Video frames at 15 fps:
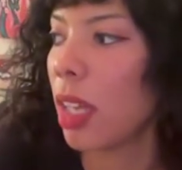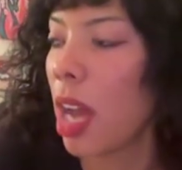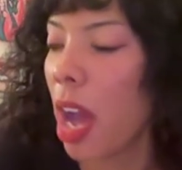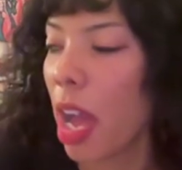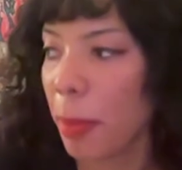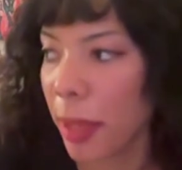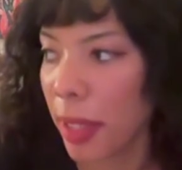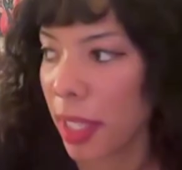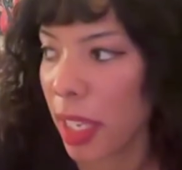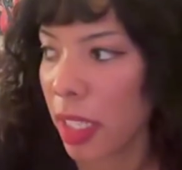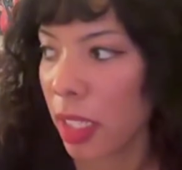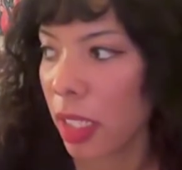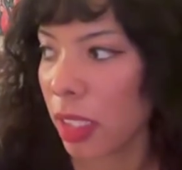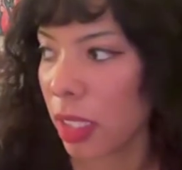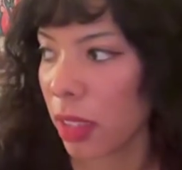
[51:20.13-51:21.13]

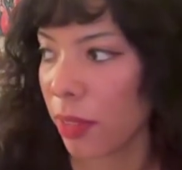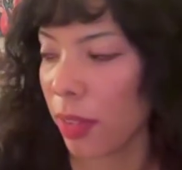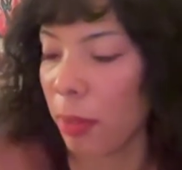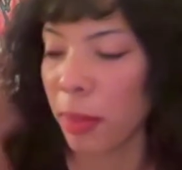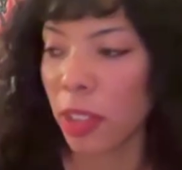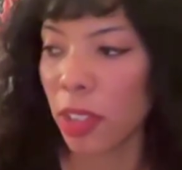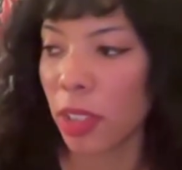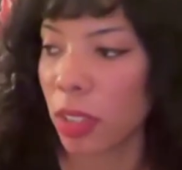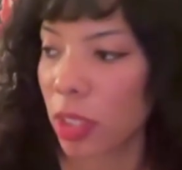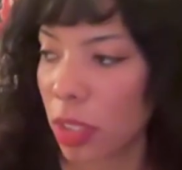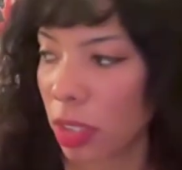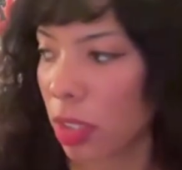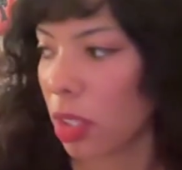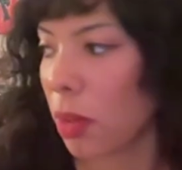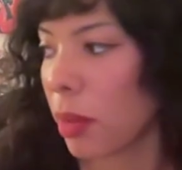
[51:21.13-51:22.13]
hypothetically, if I'm
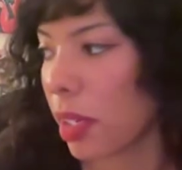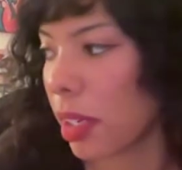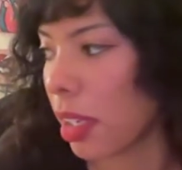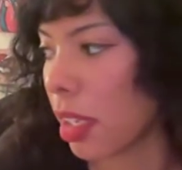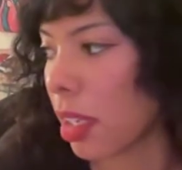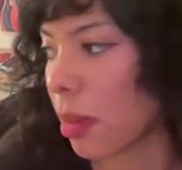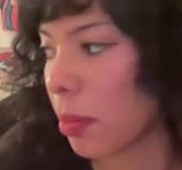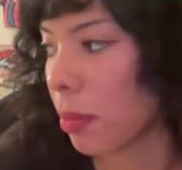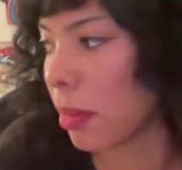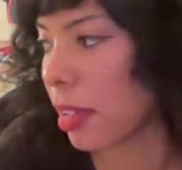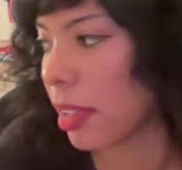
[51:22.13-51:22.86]
showing